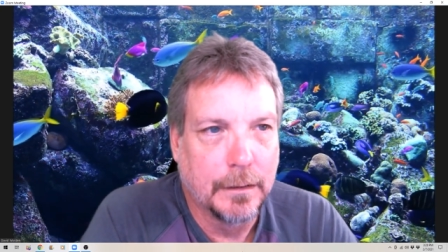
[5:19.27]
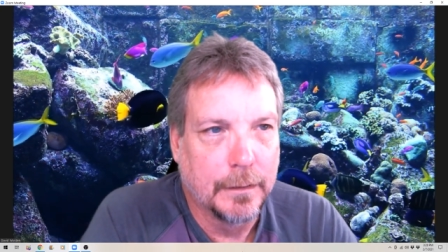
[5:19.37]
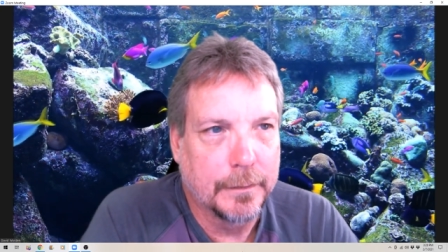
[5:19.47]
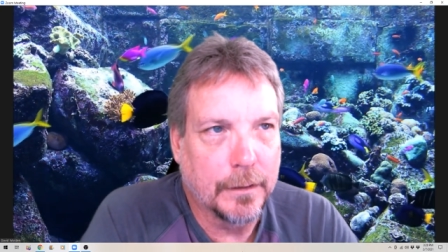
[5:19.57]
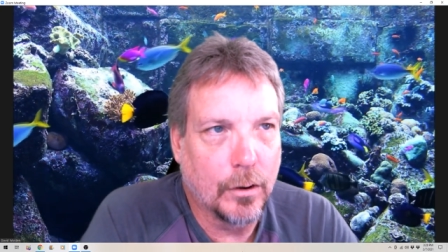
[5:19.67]

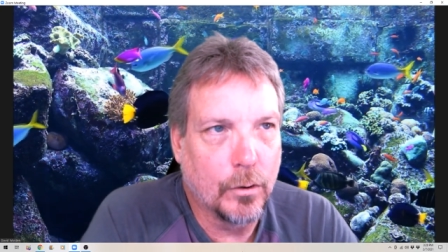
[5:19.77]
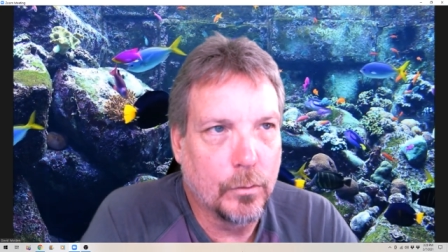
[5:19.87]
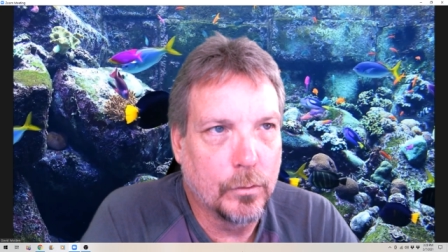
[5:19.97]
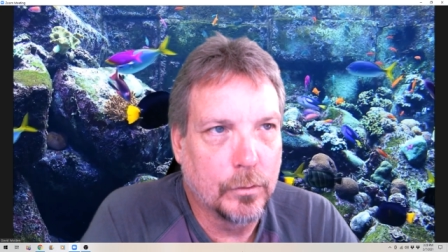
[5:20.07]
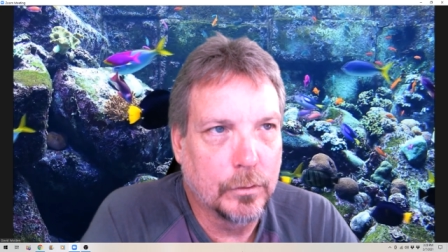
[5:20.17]

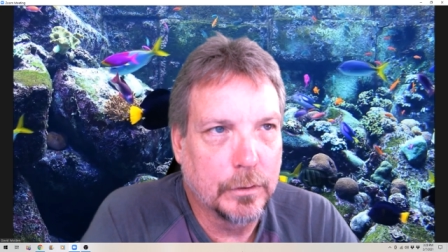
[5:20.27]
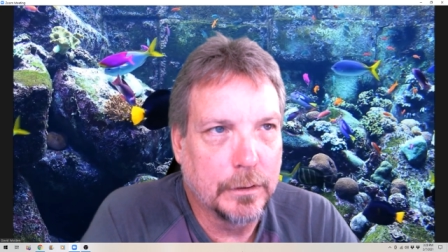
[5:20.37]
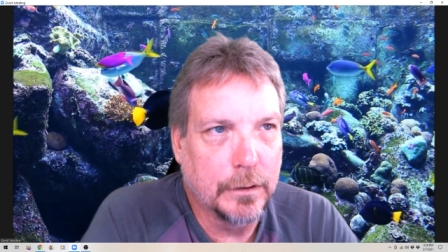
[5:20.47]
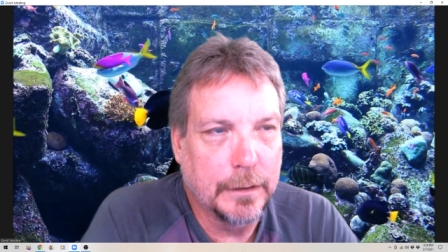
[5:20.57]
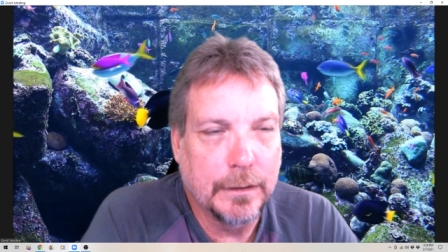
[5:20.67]
So
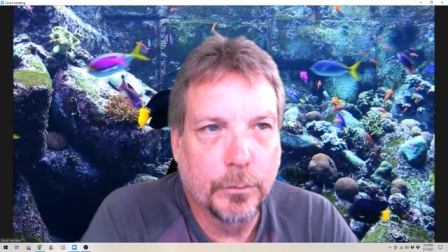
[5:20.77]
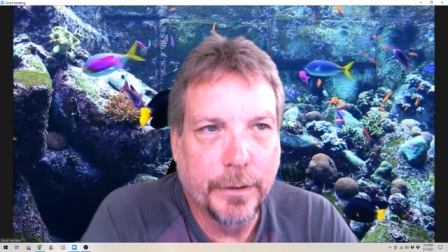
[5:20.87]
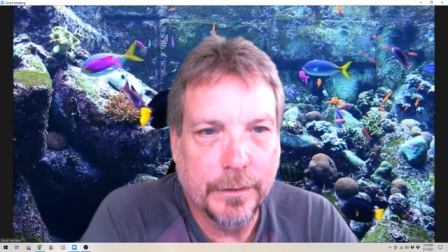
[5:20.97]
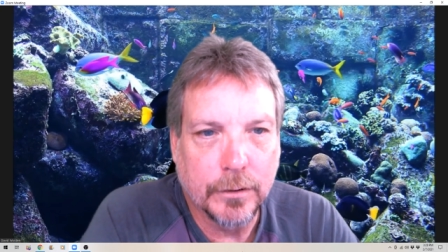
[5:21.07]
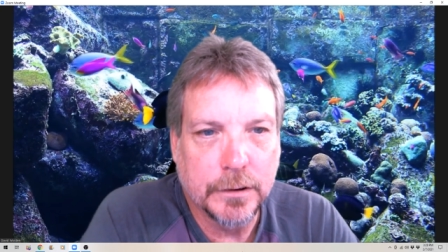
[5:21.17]
you need to
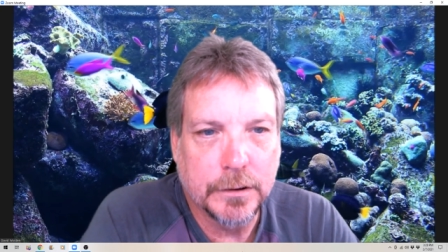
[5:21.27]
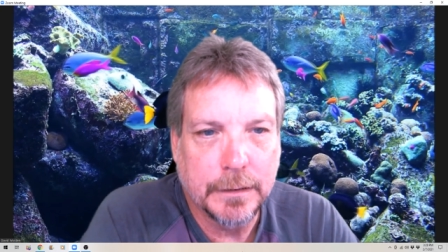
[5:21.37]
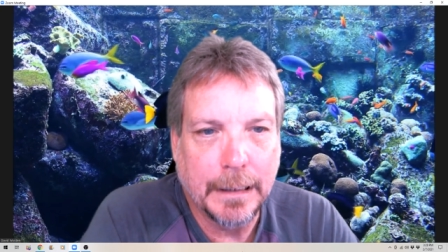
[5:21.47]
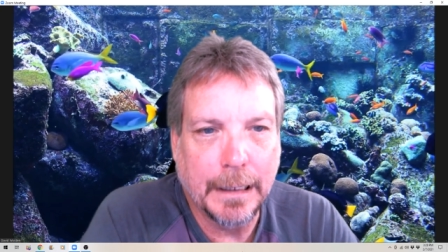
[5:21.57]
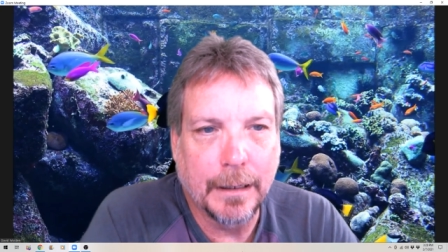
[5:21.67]
research
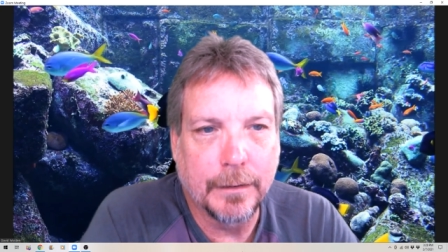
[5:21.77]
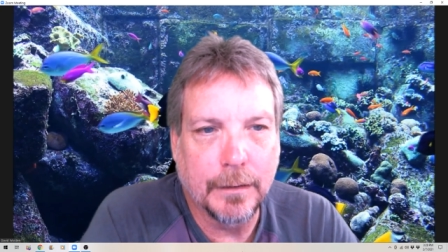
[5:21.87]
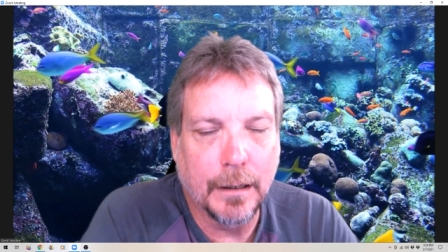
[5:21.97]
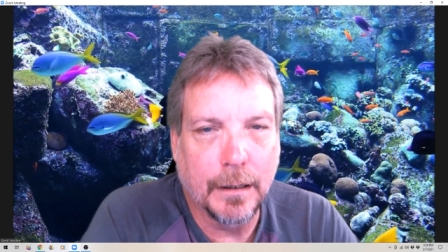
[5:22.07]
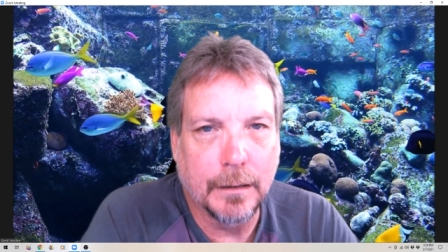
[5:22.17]
and
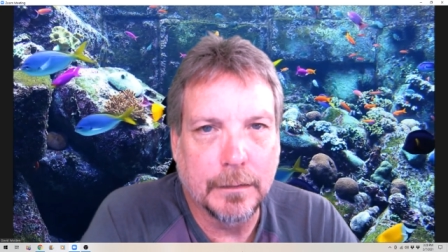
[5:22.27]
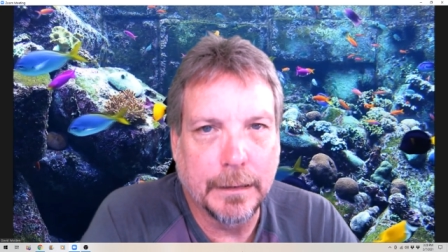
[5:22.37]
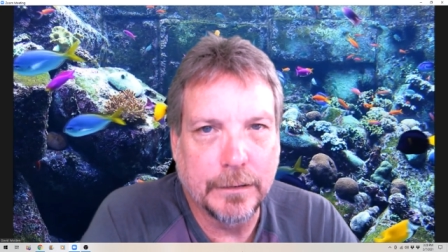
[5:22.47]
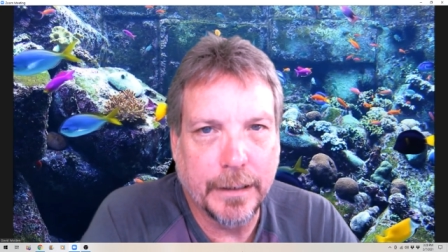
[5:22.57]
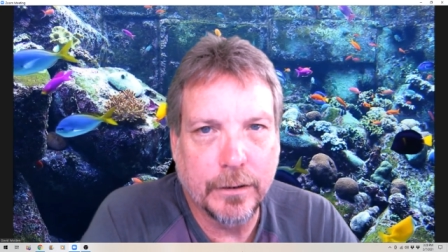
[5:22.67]
uh,
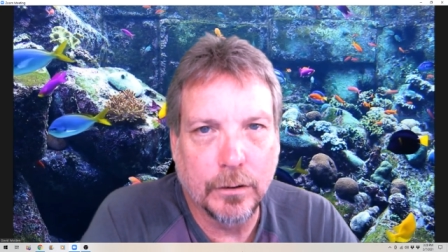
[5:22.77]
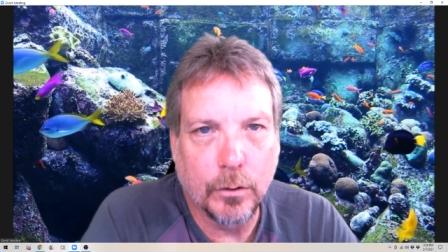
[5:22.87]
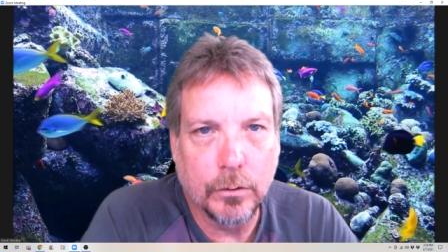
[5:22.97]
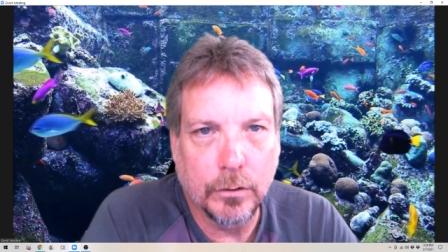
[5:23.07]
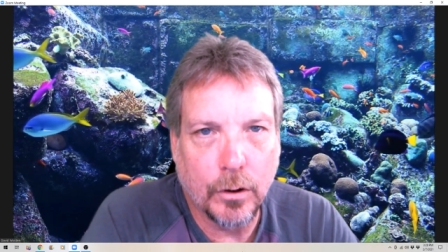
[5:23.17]
and check your
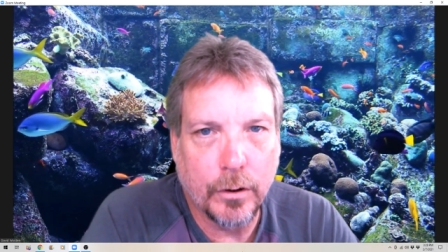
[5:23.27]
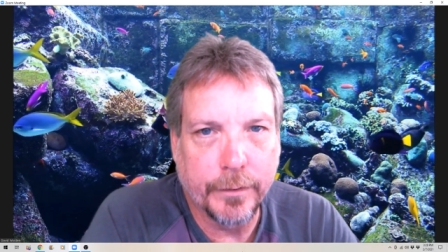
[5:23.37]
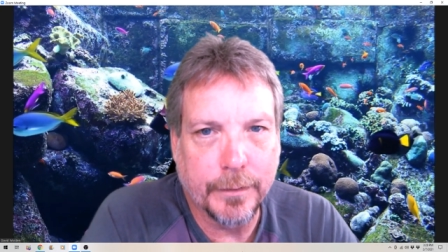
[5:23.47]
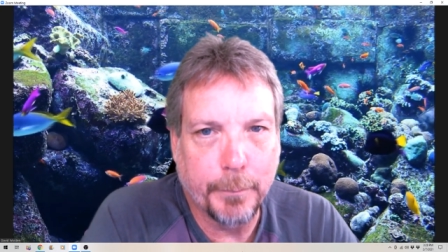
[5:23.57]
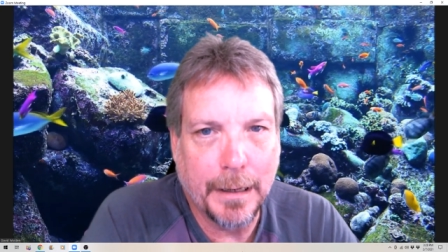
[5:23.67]
local
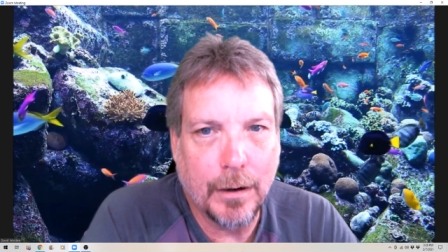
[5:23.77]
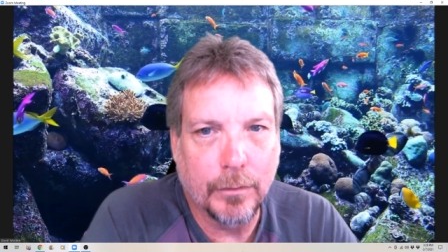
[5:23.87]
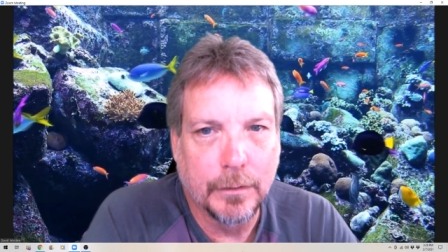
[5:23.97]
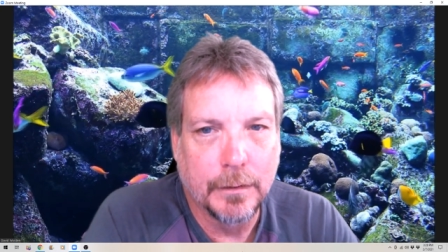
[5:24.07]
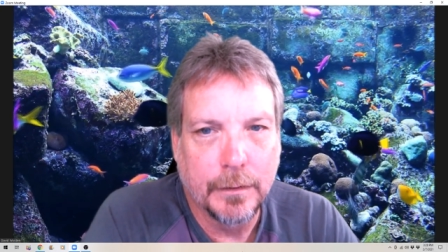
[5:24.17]
laws
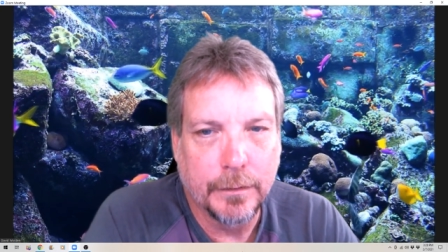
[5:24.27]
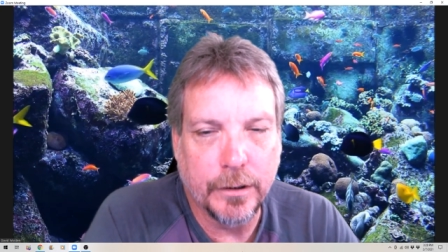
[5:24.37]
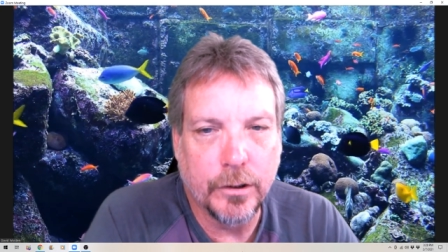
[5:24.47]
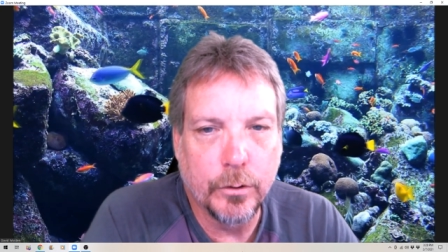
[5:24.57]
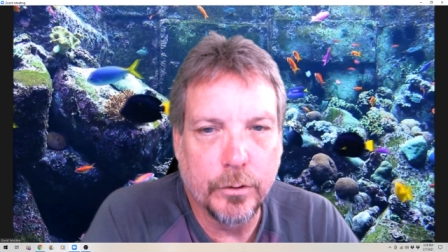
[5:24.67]
about the
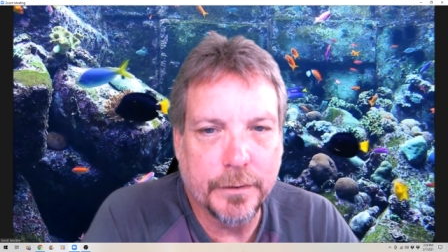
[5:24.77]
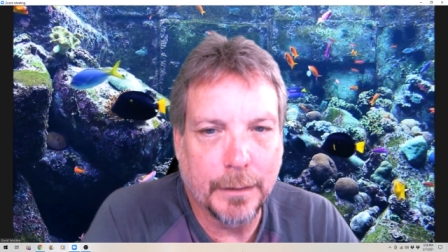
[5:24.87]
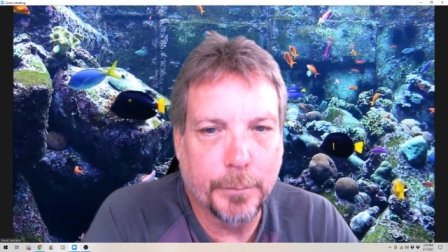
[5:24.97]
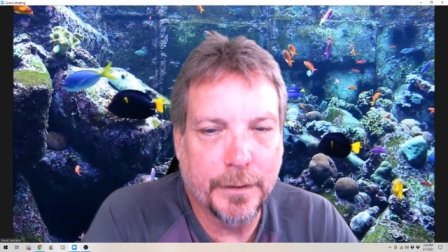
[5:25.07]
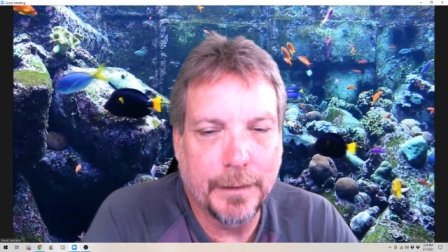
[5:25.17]
use
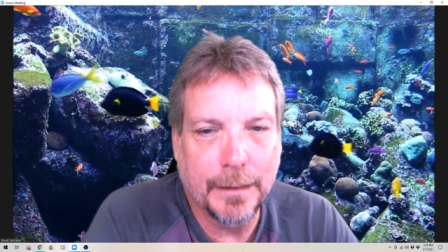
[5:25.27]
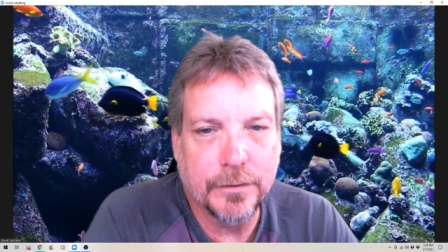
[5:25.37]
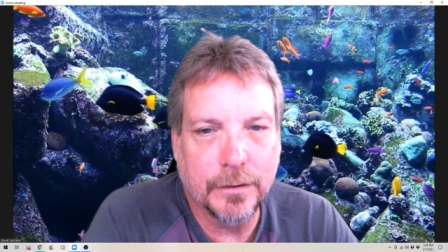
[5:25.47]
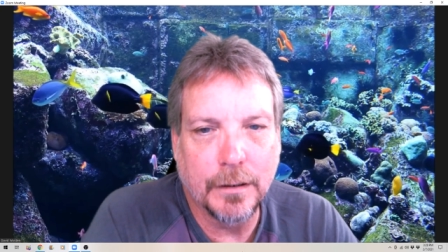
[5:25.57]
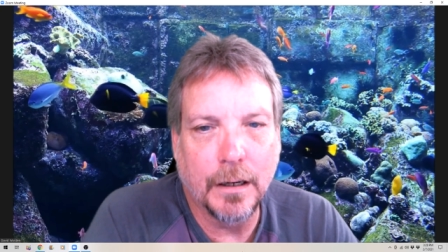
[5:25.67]
and
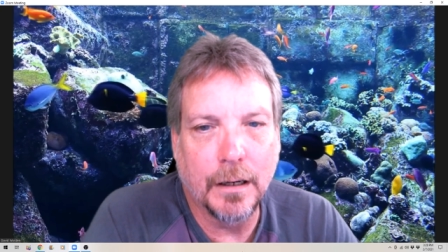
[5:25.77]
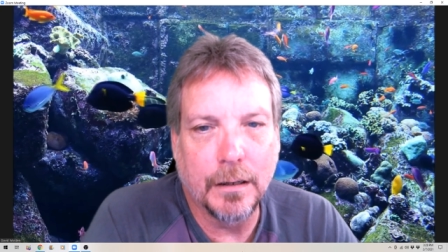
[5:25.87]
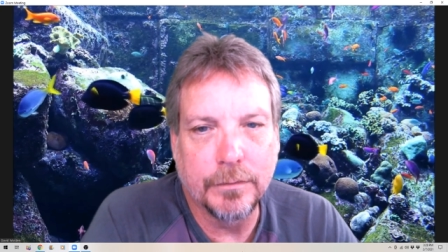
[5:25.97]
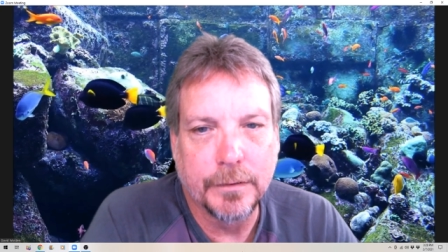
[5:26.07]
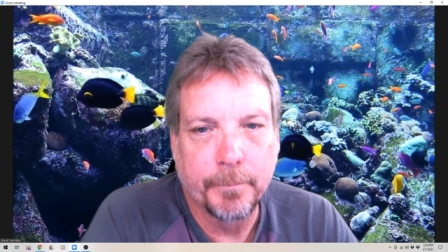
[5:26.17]
possession
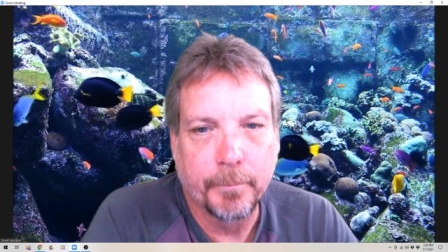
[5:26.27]
of